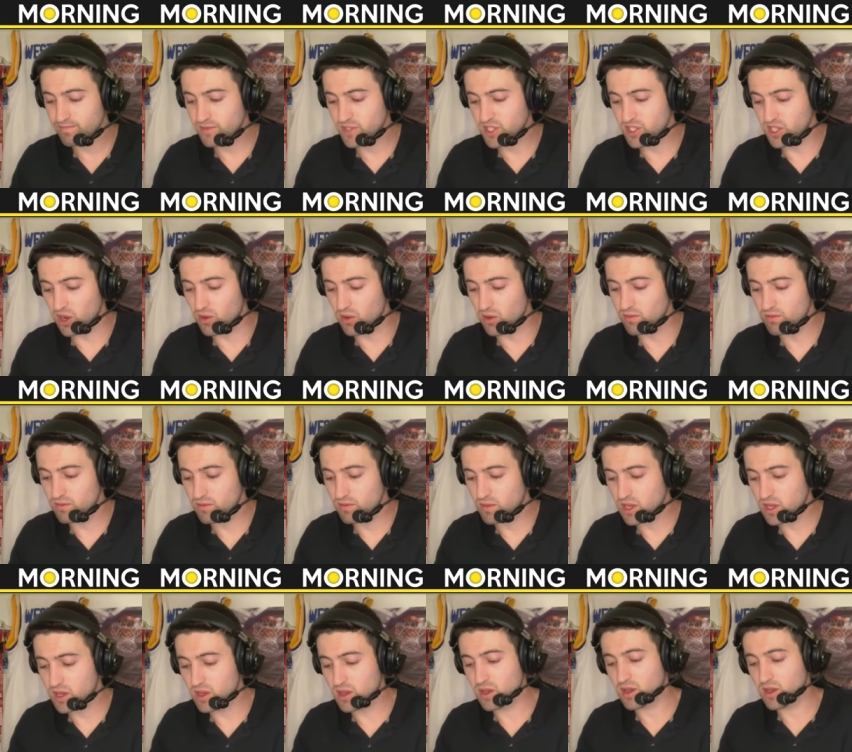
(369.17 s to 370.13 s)
So
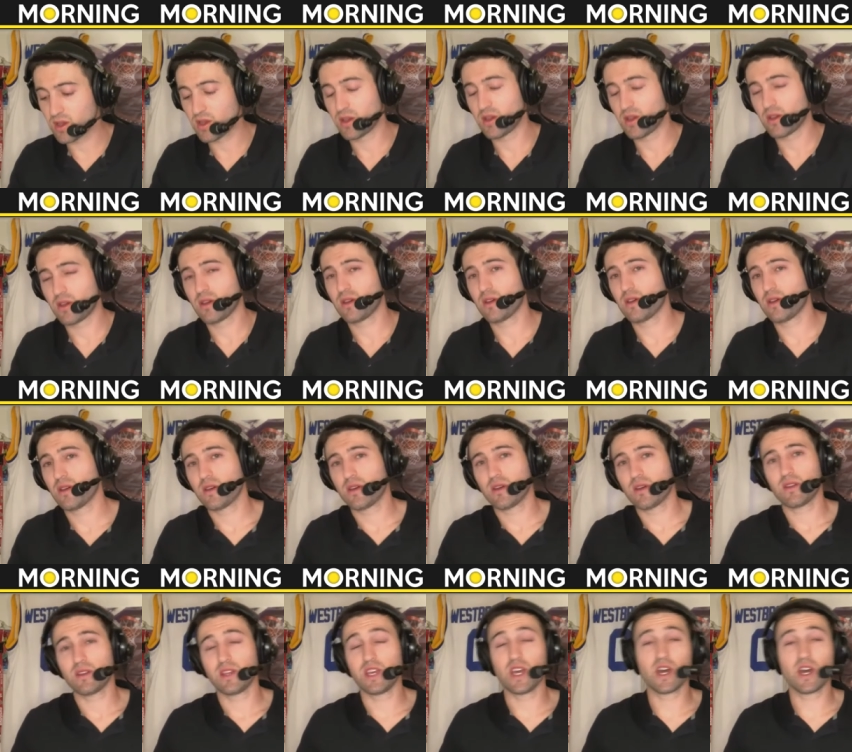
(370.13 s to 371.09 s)

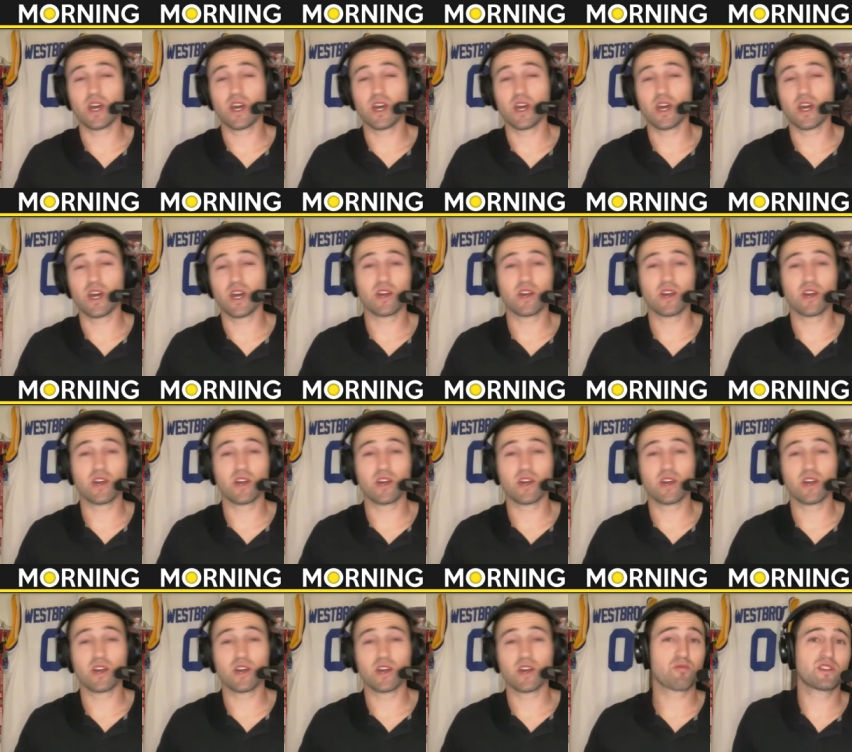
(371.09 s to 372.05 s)
the other piece of it
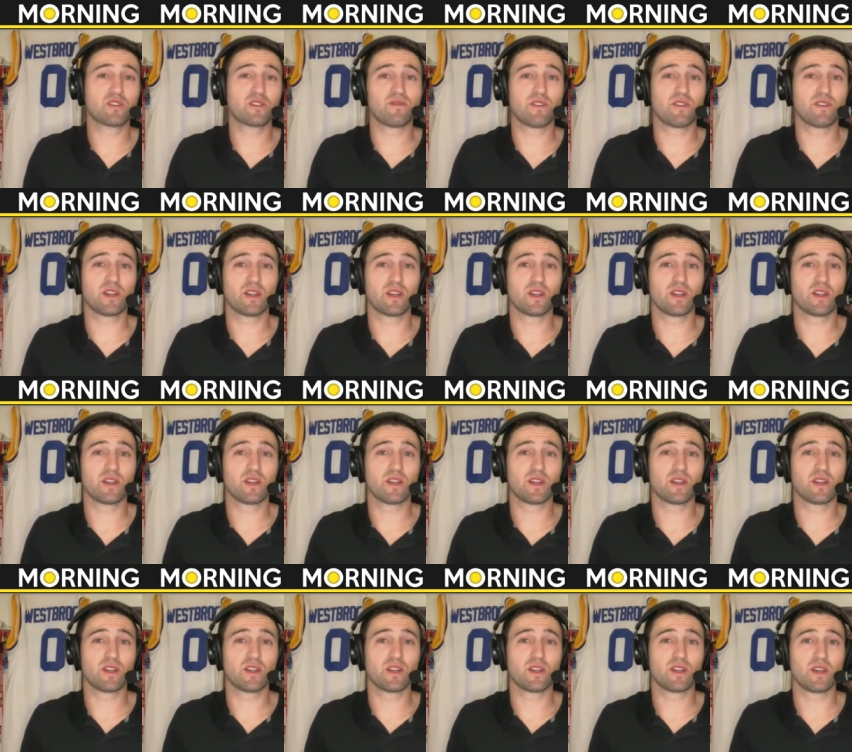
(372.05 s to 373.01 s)
is
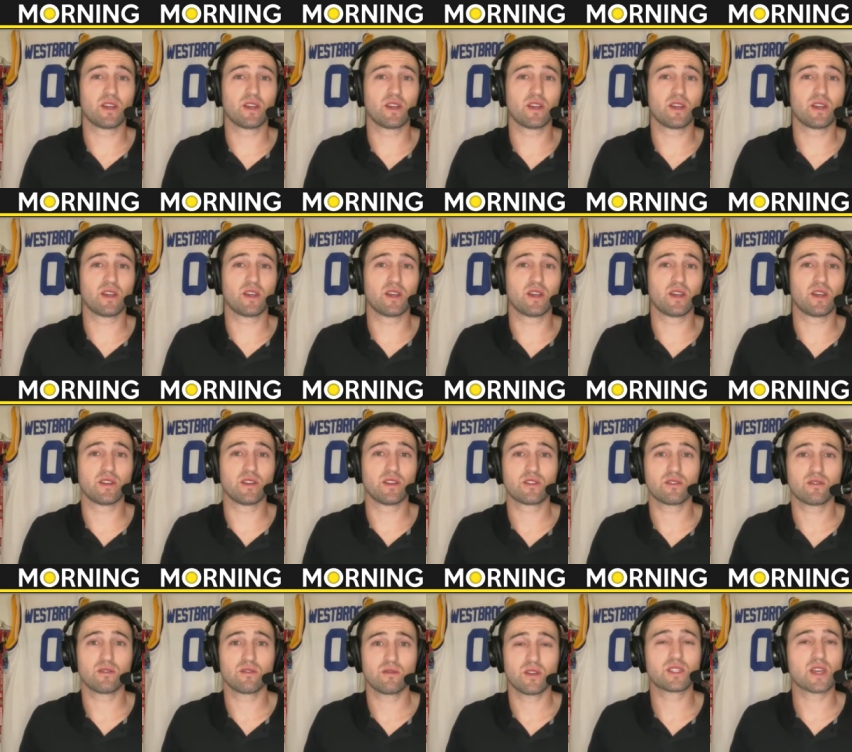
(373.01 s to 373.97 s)
his contract
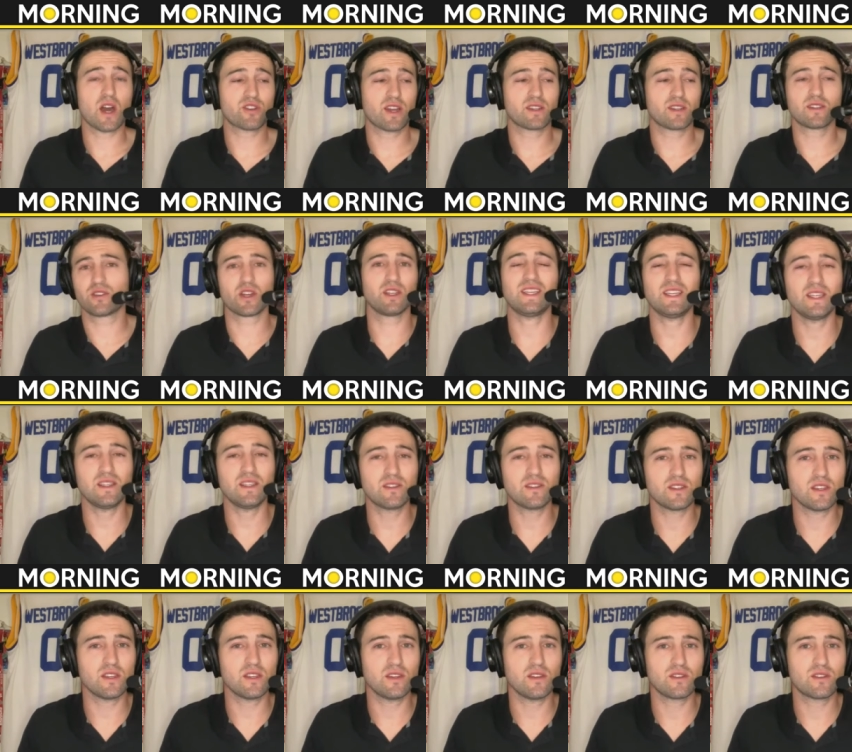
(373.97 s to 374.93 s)
isn't necessarily
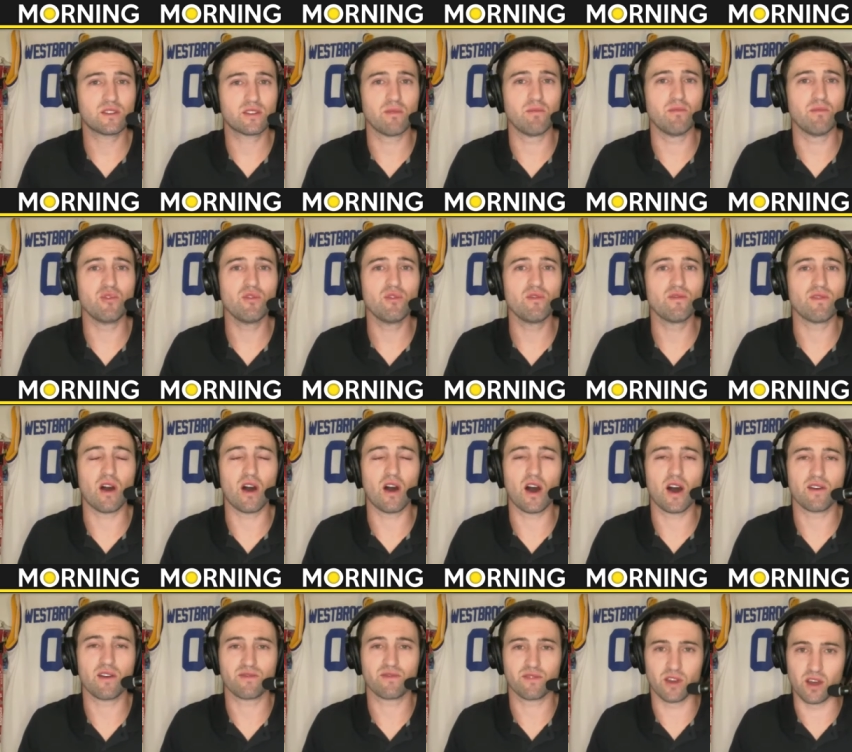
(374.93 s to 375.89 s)
easy to move
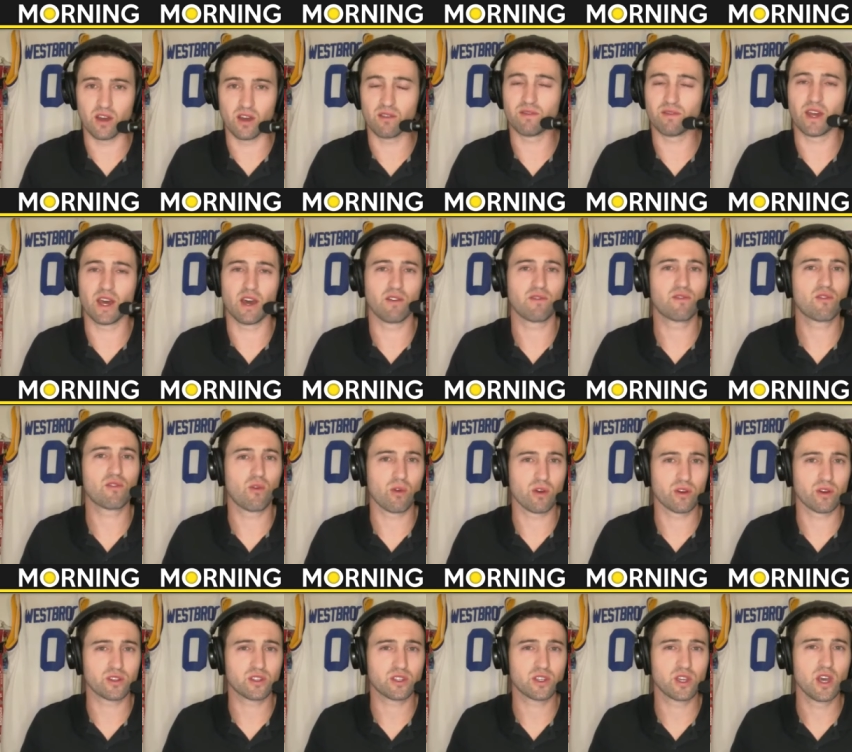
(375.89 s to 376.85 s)
off of. Now, of
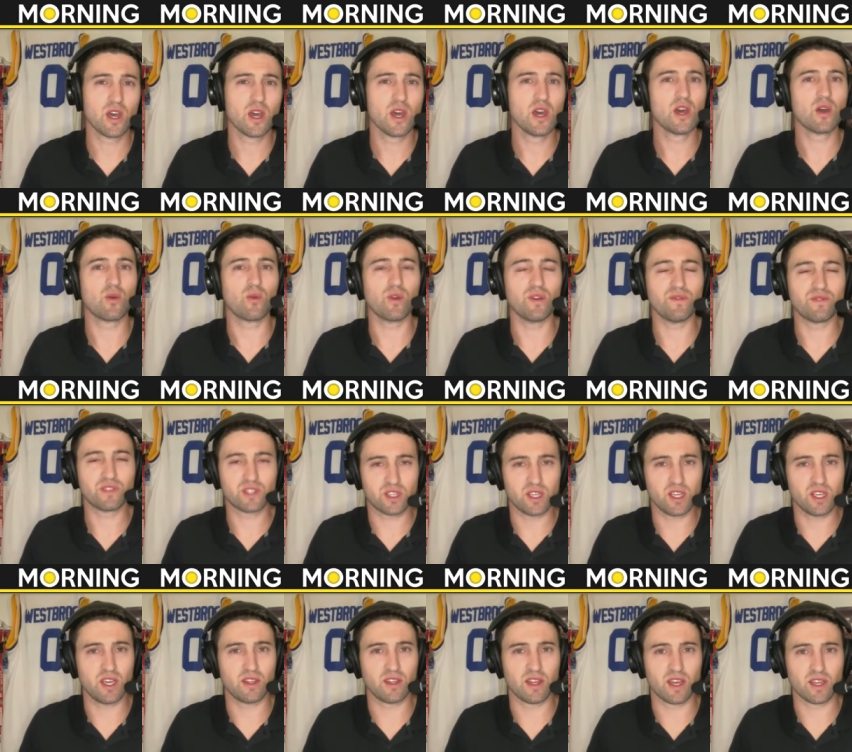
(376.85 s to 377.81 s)
course, we've
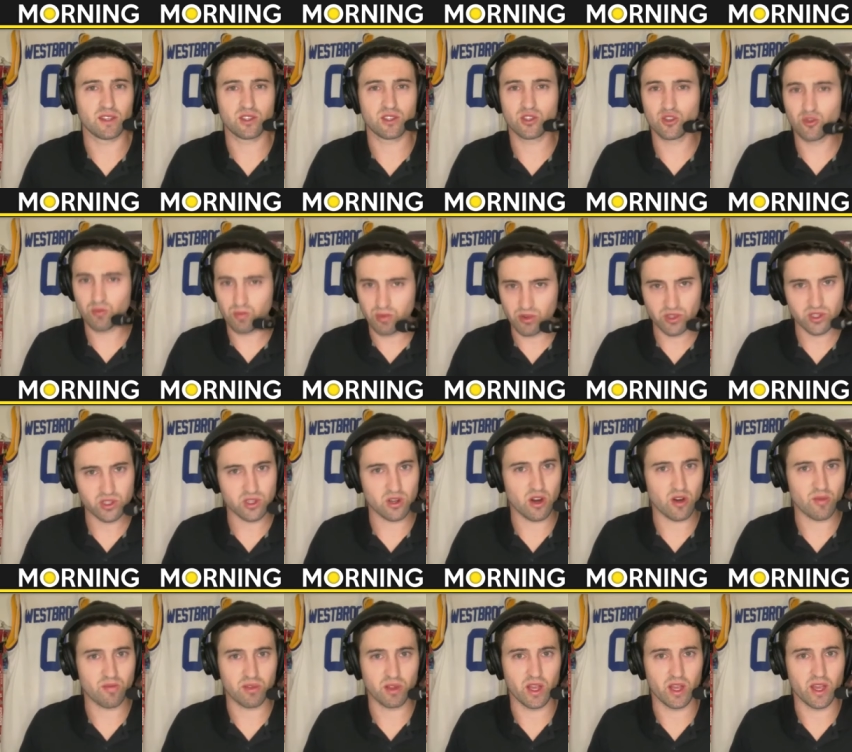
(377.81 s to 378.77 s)
seen that
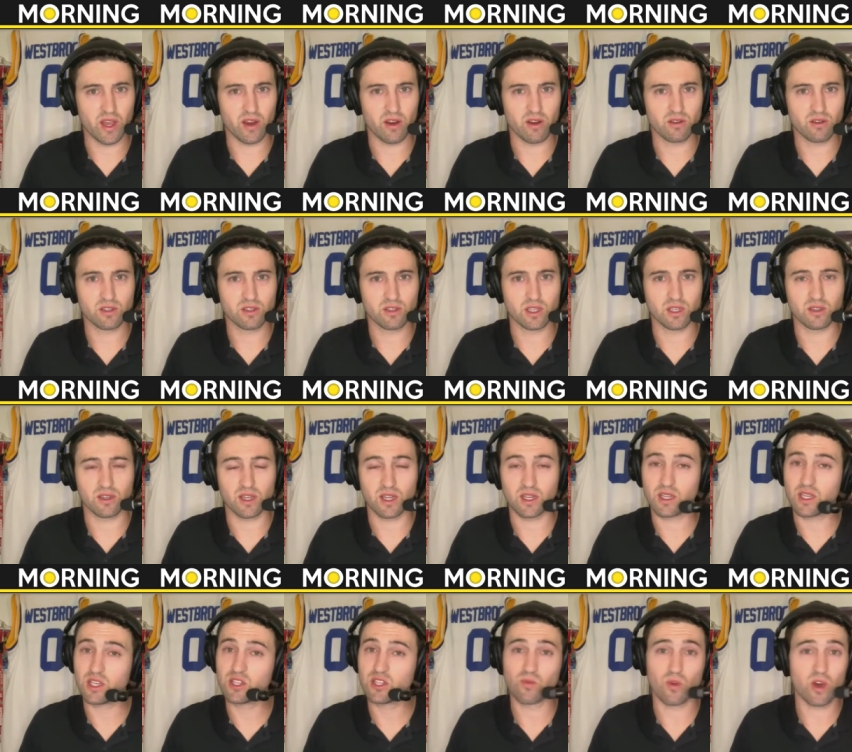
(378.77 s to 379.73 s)
superstar players, and
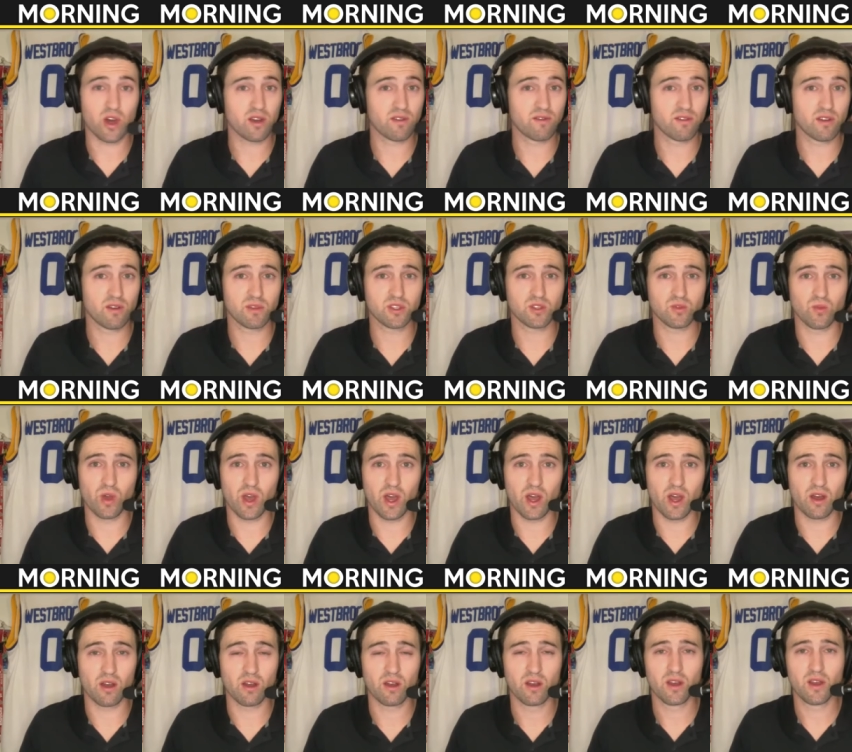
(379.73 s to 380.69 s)
he's one of them as
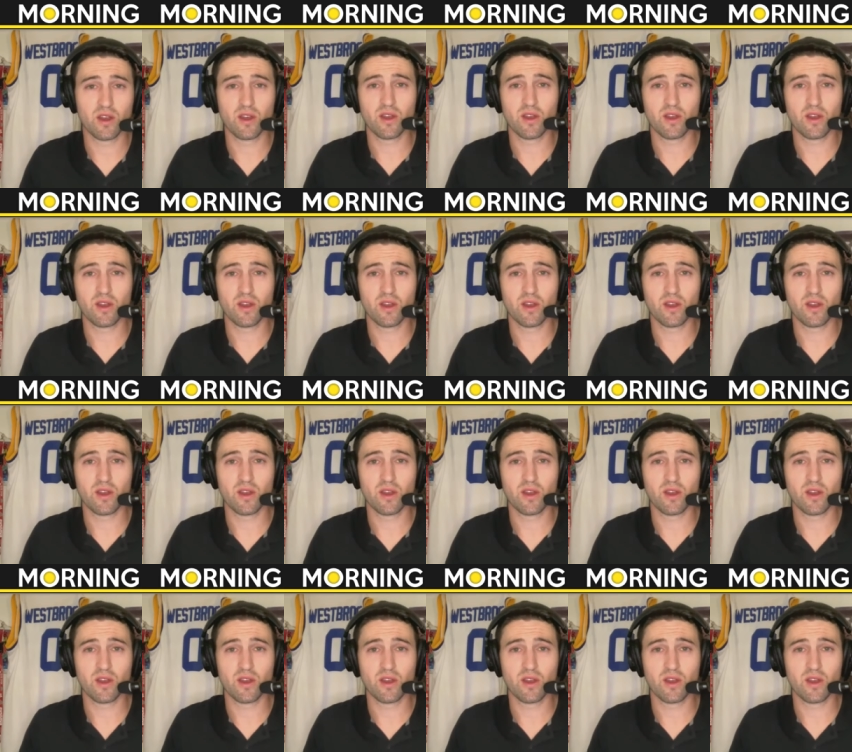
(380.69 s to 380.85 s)
well,